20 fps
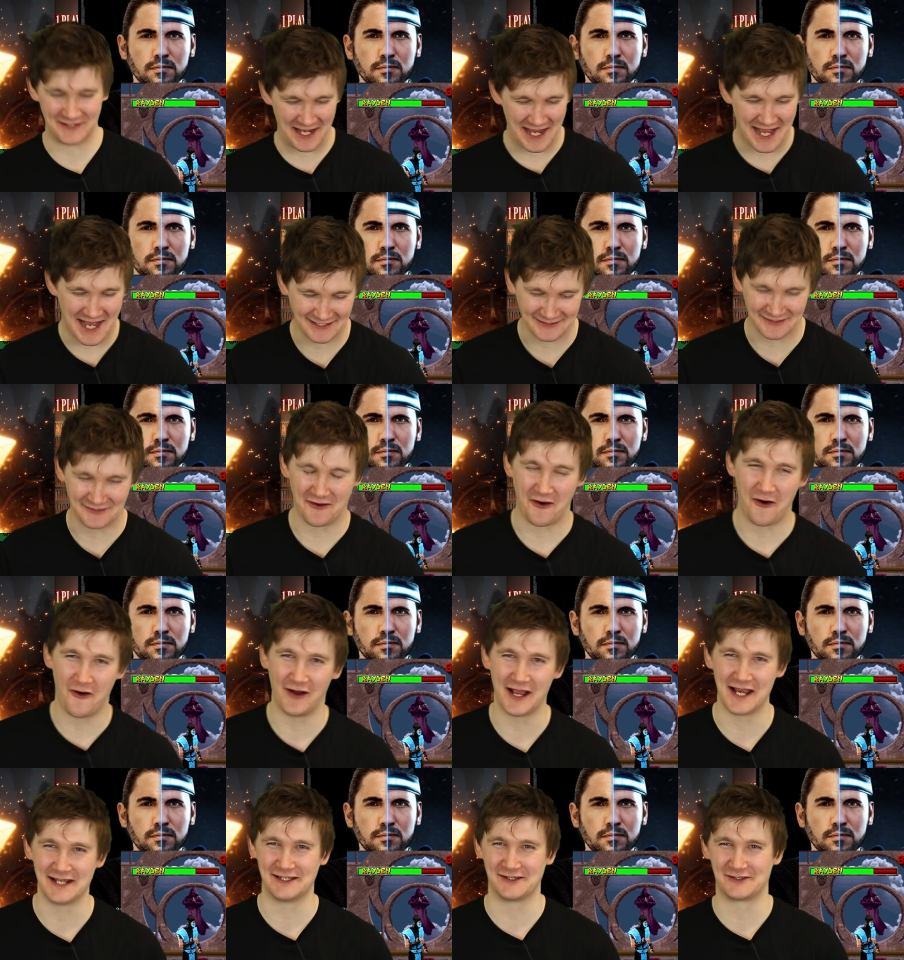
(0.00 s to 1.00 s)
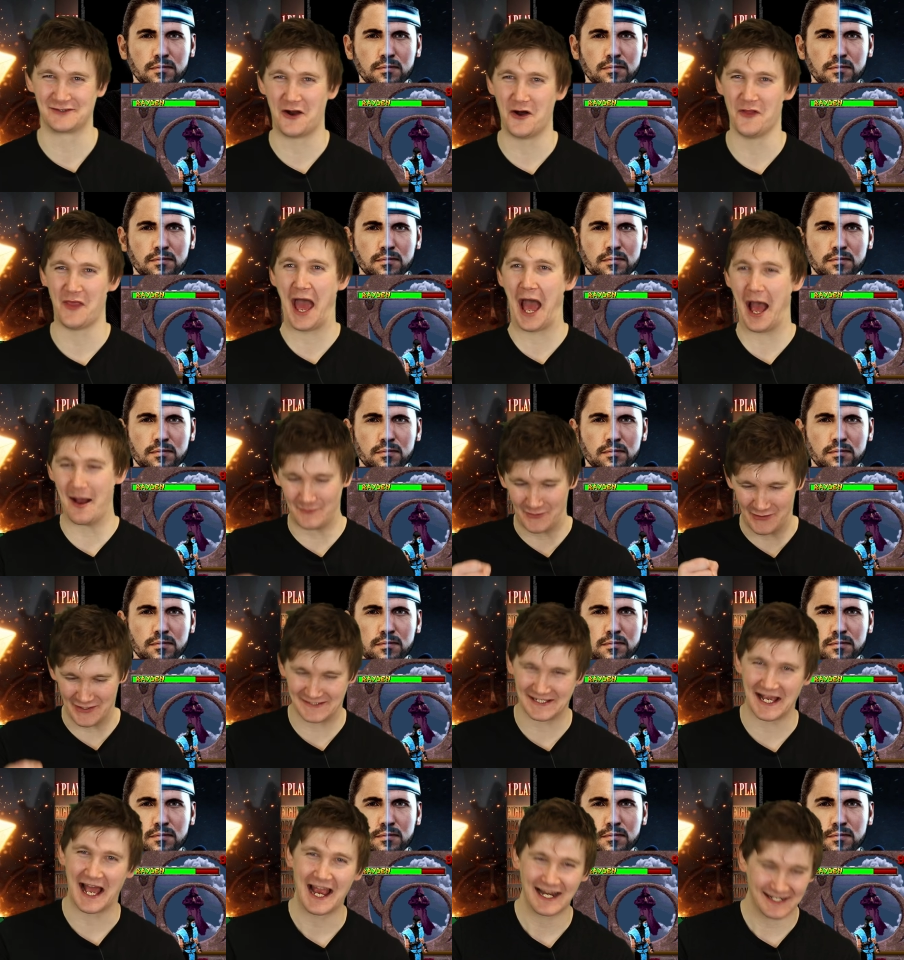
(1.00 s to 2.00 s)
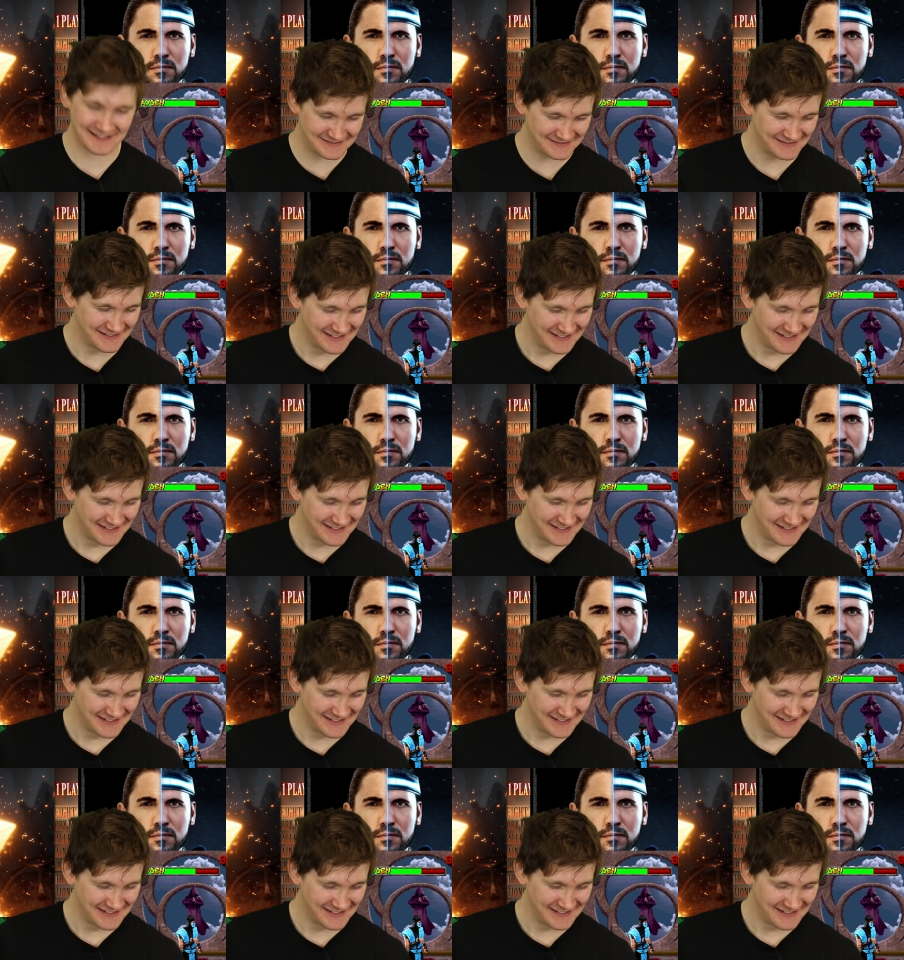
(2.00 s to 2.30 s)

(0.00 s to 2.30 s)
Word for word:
Speaker 1: harder. And all it is is all the hammer attacks.